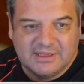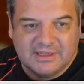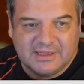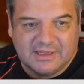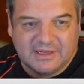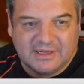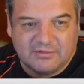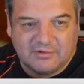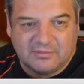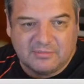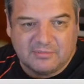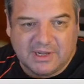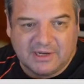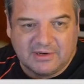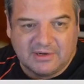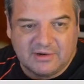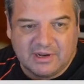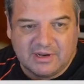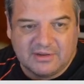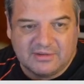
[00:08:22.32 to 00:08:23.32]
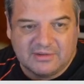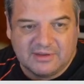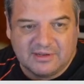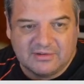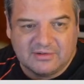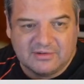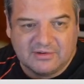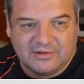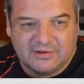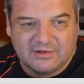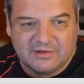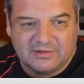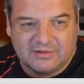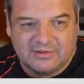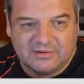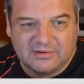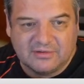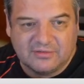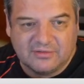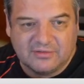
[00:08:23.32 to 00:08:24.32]
and I would have made
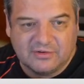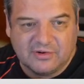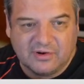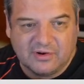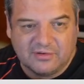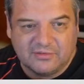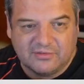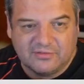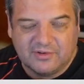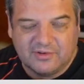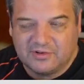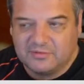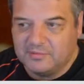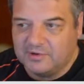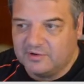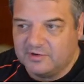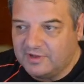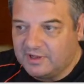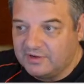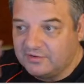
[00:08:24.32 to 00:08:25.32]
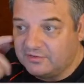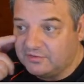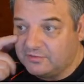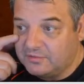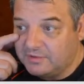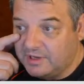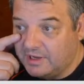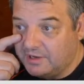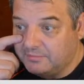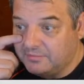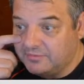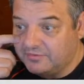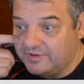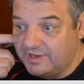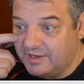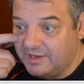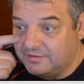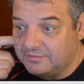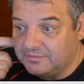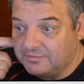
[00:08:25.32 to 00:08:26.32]
$9,000 and a return on investment of
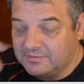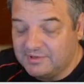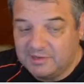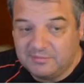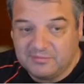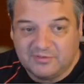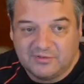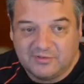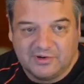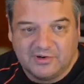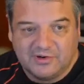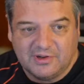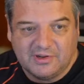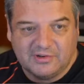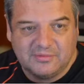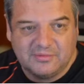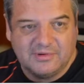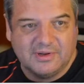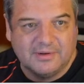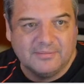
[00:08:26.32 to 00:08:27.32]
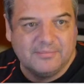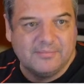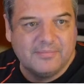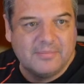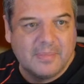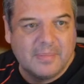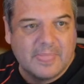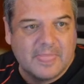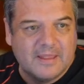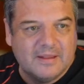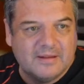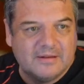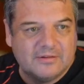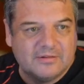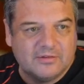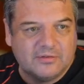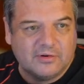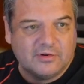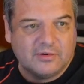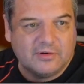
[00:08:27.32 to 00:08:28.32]
128%. That'd be very nice, wouldn't it?
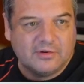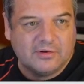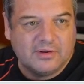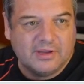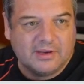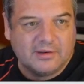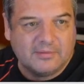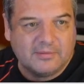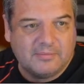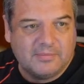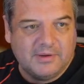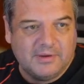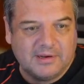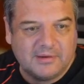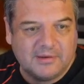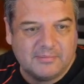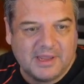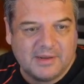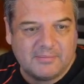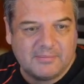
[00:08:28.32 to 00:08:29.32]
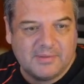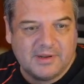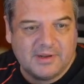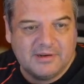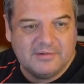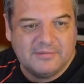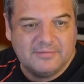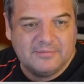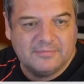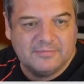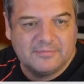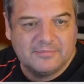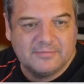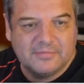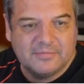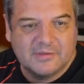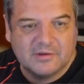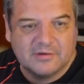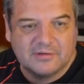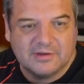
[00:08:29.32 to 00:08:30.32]
So we'll hit the back button,
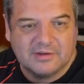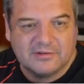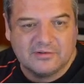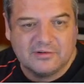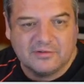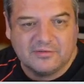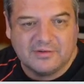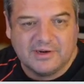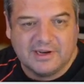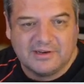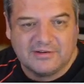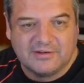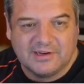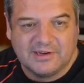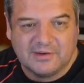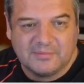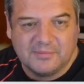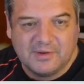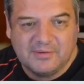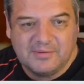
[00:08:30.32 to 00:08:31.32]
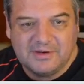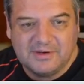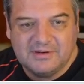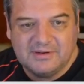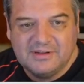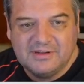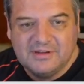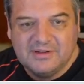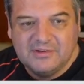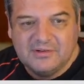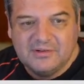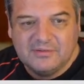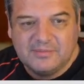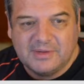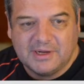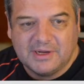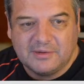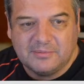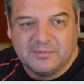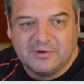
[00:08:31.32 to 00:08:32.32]
because that's not reality at the moment.
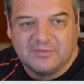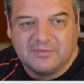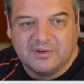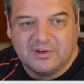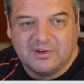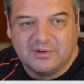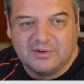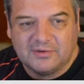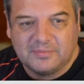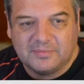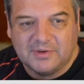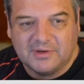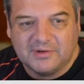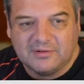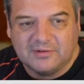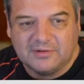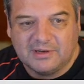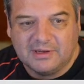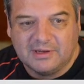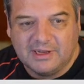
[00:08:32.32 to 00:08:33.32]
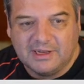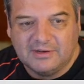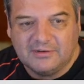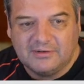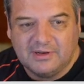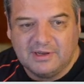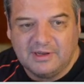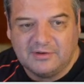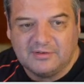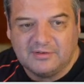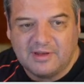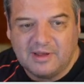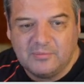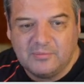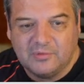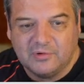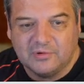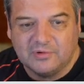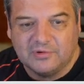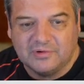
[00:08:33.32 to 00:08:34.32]
Making a bit of a loss because it
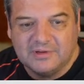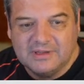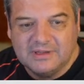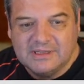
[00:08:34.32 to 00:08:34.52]
tumbled.